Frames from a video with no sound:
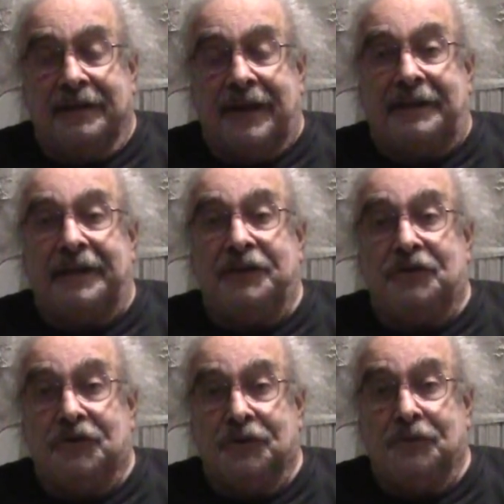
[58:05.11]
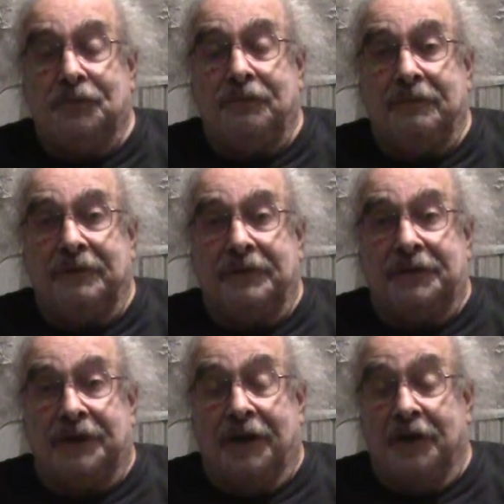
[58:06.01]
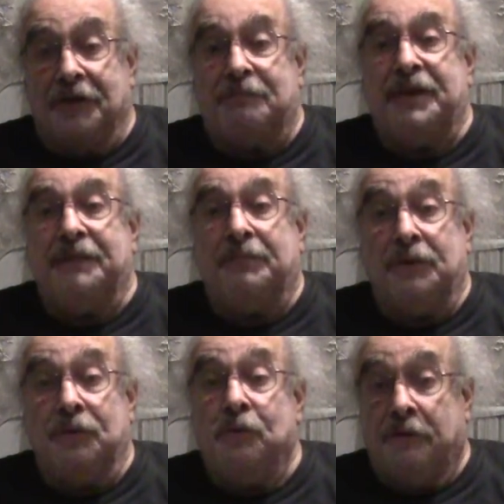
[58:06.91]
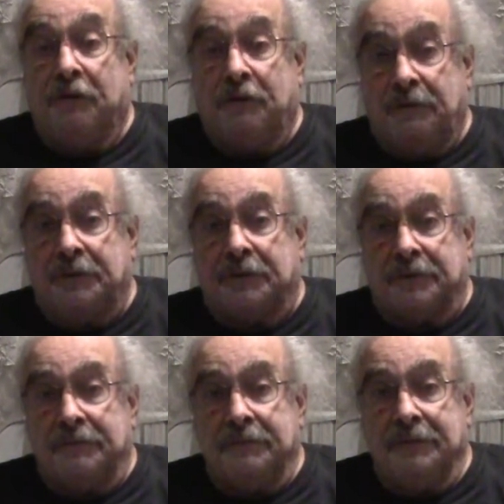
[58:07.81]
that they do to other people who are older.